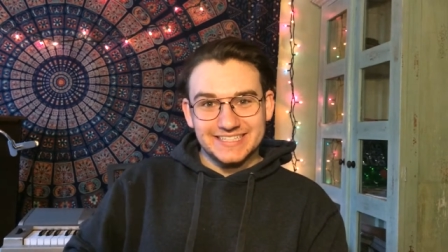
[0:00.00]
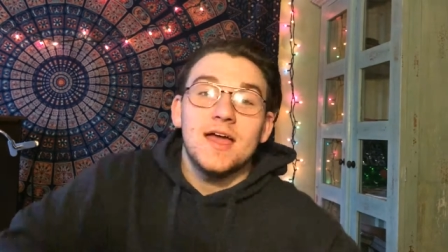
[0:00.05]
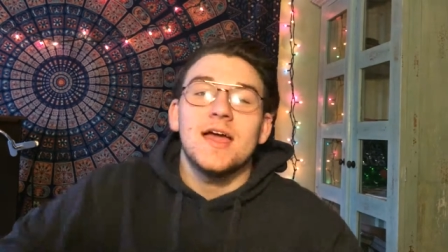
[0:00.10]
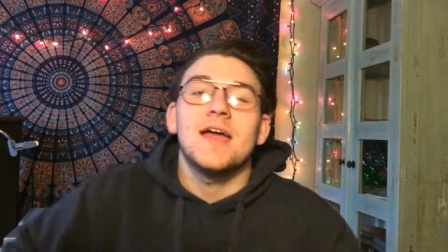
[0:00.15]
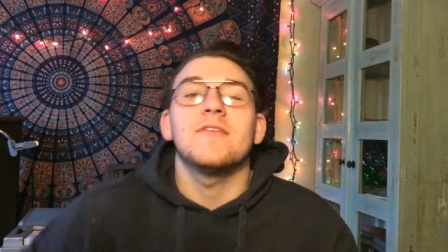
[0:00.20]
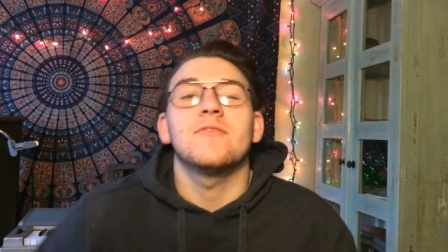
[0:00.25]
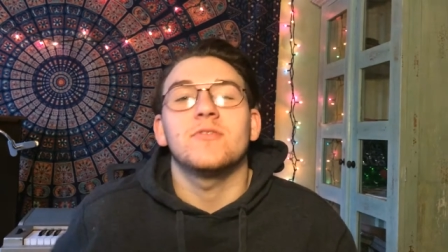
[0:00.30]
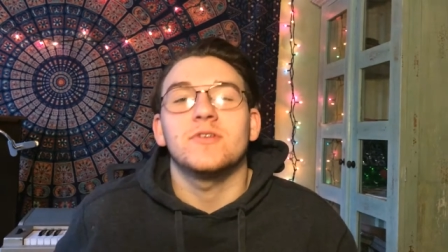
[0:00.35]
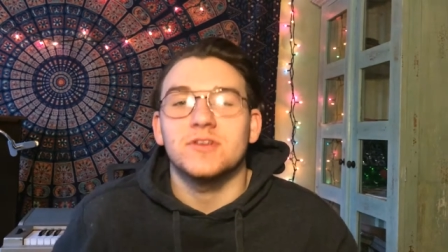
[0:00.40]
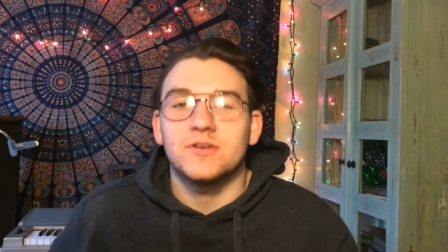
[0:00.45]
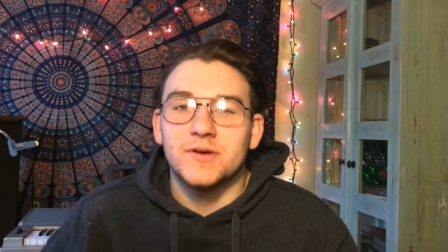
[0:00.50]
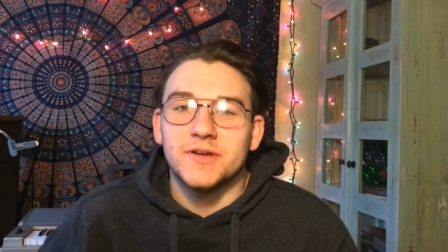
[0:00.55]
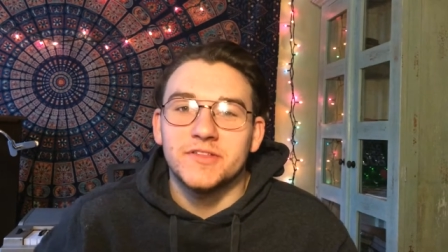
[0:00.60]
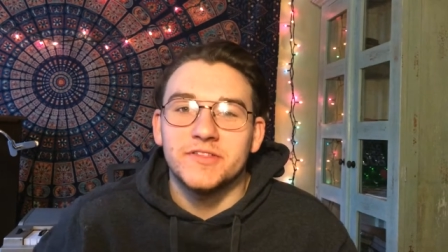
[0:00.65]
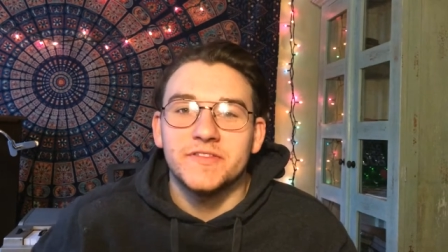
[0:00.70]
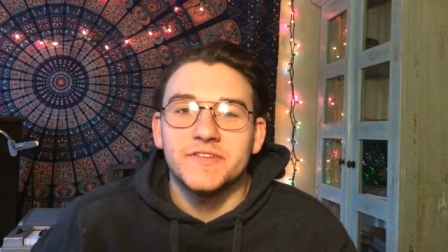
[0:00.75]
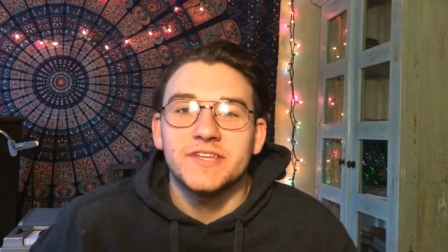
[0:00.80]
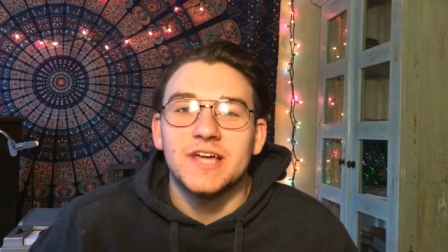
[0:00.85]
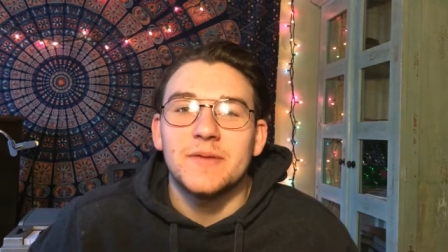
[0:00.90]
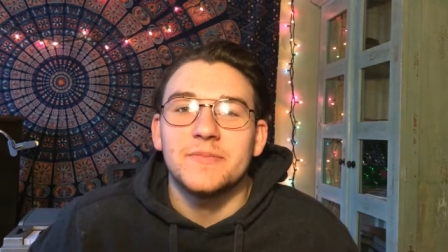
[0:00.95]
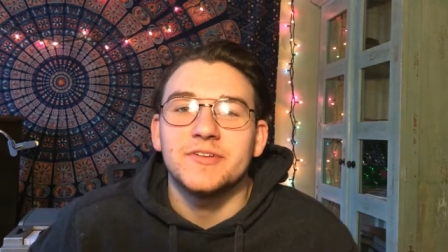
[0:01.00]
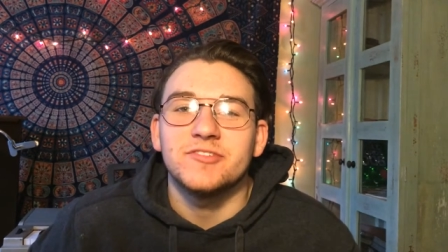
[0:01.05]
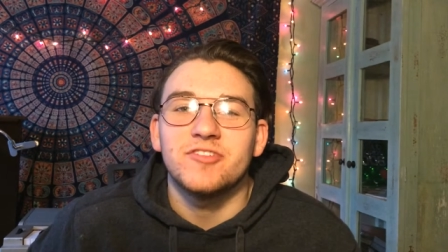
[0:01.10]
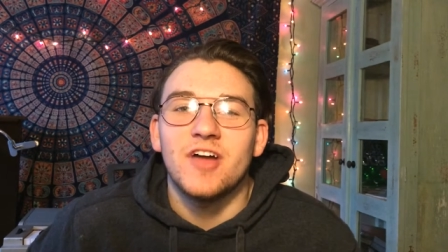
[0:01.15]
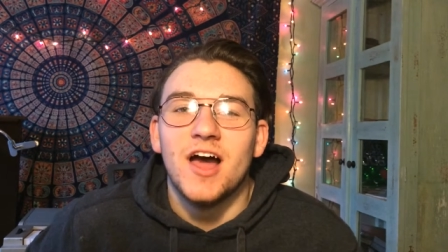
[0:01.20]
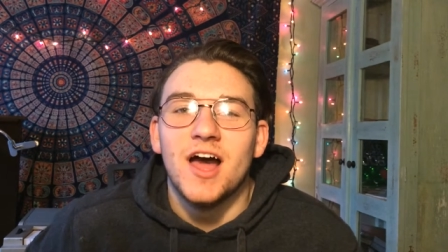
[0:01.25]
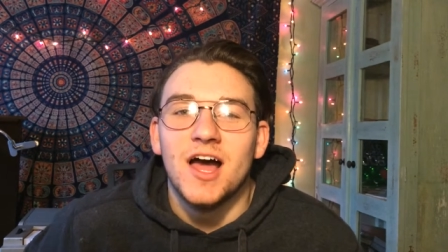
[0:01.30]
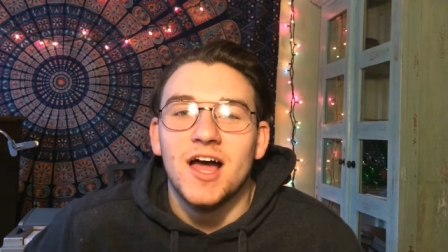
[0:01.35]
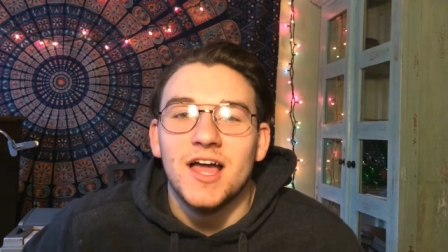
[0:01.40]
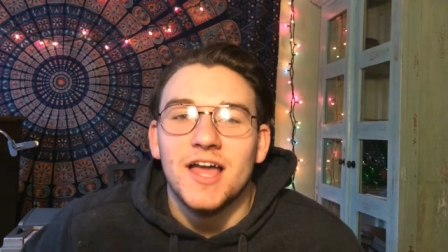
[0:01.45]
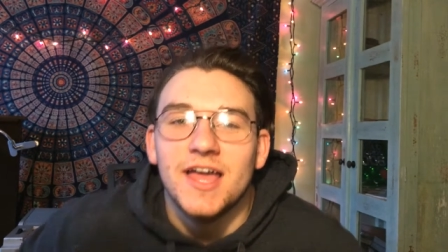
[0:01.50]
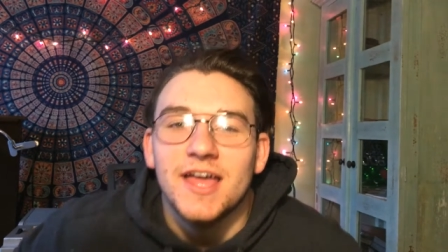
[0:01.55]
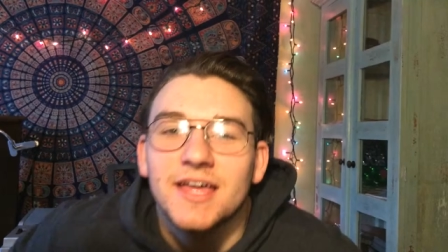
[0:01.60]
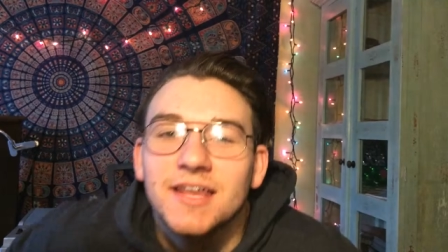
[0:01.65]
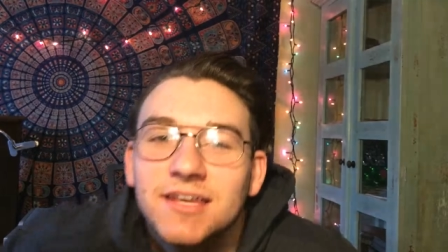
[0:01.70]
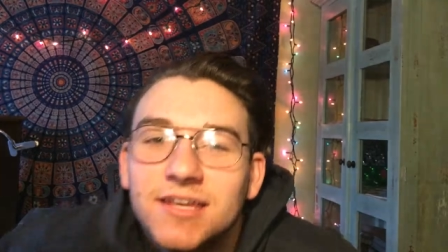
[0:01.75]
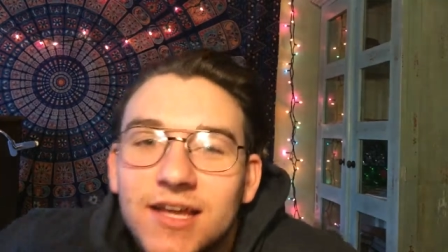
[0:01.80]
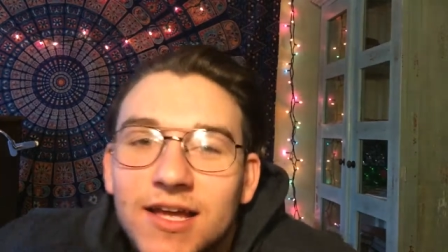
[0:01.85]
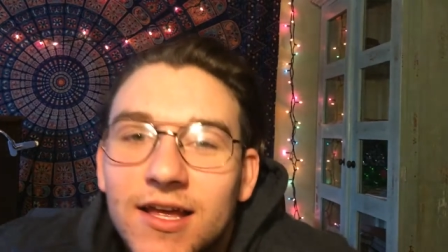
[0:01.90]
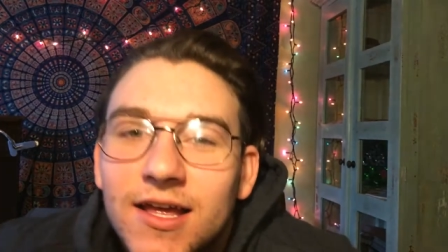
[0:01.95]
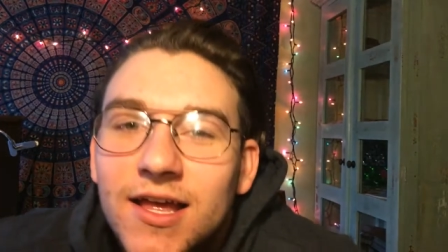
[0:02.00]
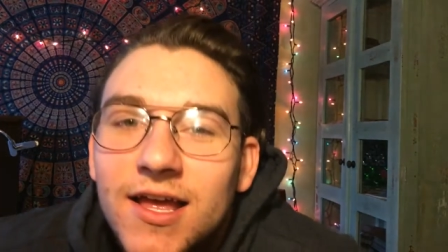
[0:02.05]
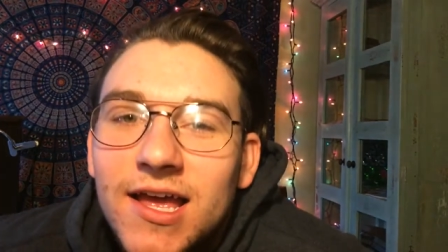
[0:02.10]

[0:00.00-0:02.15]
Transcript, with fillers: Hey everyone, you're watching the TommyJa, and